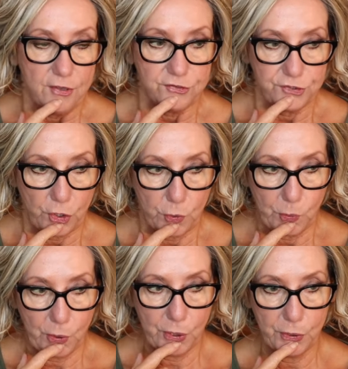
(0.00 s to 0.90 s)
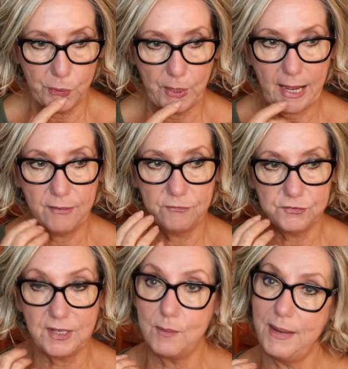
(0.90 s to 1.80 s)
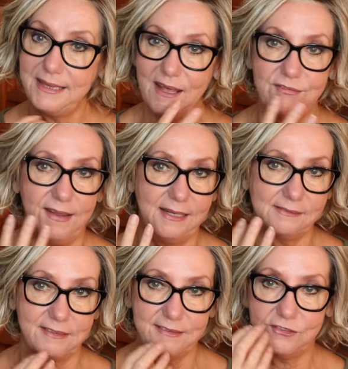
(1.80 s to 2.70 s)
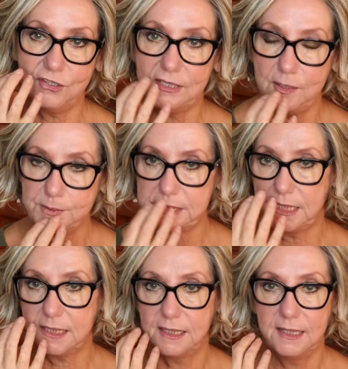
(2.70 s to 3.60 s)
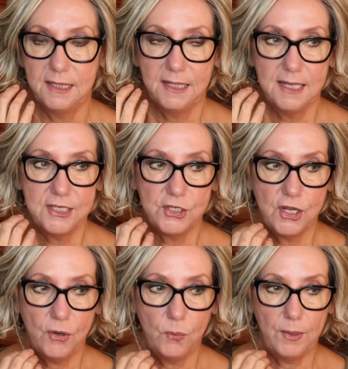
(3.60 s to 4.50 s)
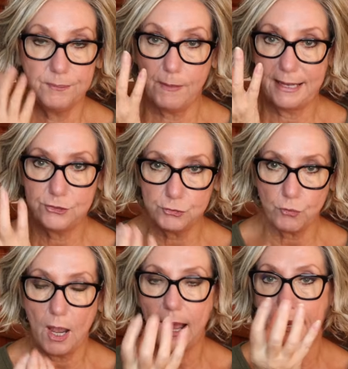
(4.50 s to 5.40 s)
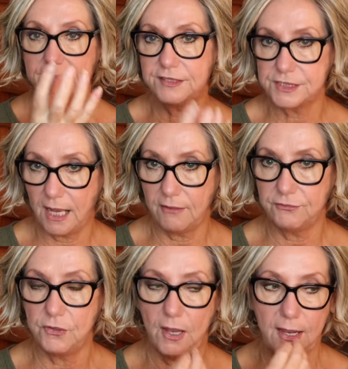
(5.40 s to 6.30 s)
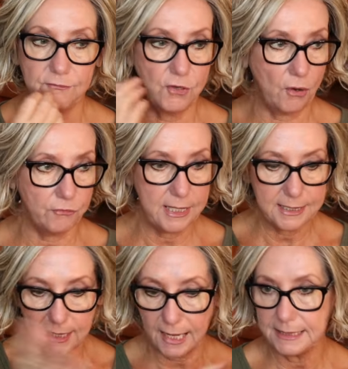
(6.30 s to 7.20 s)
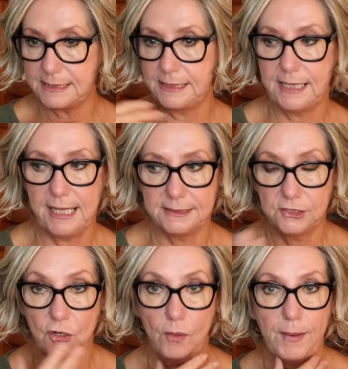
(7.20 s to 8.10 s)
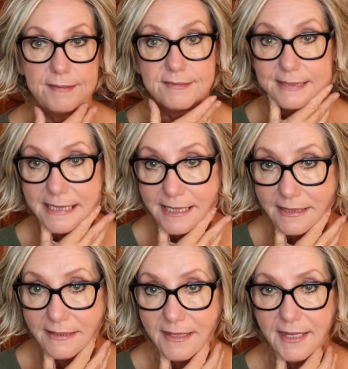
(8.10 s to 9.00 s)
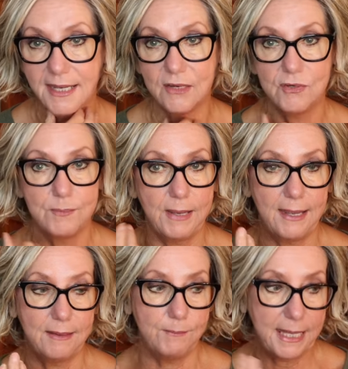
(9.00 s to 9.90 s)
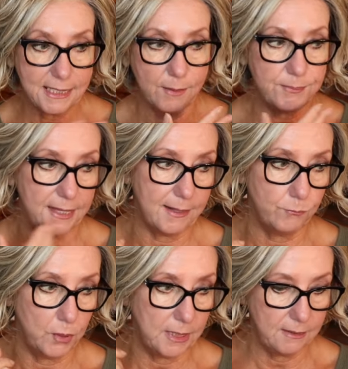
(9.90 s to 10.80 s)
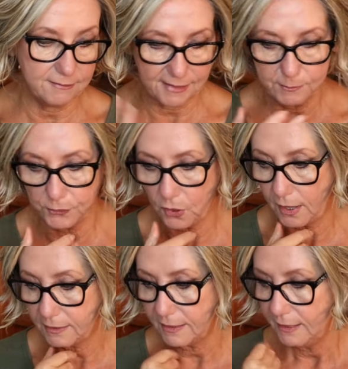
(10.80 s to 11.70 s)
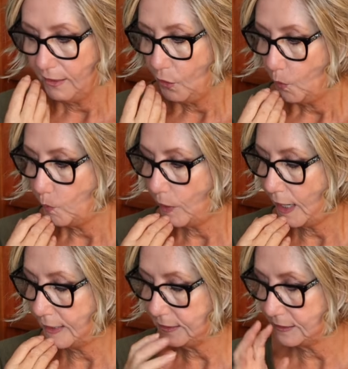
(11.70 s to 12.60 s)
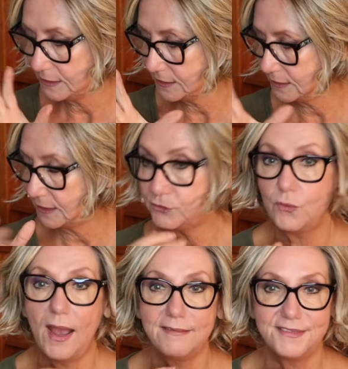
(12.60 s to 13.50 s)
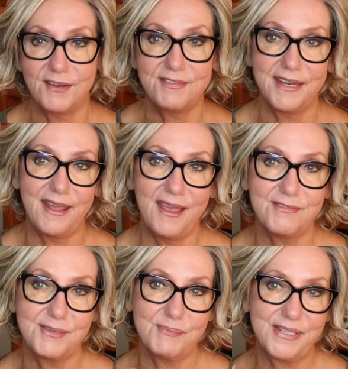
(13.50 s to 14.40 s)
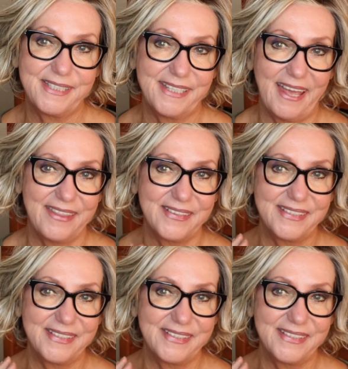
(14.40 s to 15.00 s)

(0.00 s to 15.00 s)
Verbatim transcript: So I've got to make that final decision. Lipstick, you know, my dry stuff. Now I've already gotten decanted all my skincare and my makeup that I'm bringing in sunblock, but it's the dry stuff that I have to put together.